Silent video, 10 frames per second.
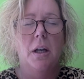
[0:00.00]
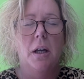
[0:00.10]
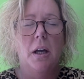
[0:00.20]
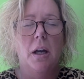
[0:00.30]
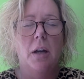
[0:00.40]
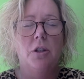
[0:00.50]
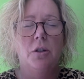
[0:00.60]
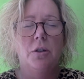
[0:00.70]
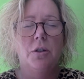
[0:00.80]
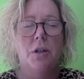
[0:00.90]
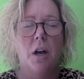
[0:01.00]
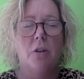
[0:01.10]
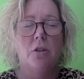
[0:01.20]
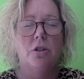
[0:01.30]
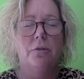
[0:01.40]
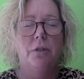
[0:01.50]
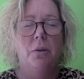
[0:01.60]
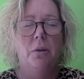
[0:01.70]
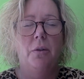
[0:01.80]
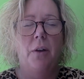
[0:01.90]
and you can touch a few
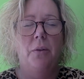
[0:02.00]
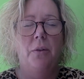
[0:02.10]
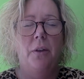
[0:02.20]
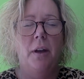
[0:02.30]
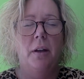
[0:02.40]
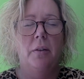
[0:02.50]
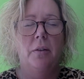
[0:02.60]
of those things.